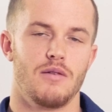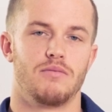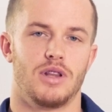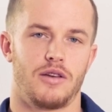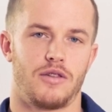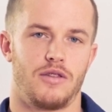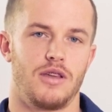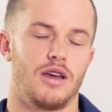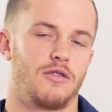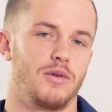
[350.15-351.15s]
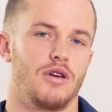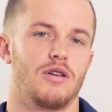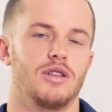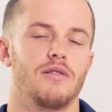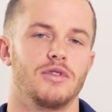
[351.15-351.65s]
Plus, the
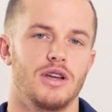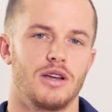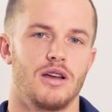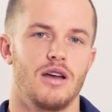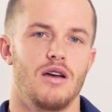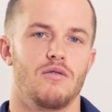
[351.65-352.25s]
SBR leveling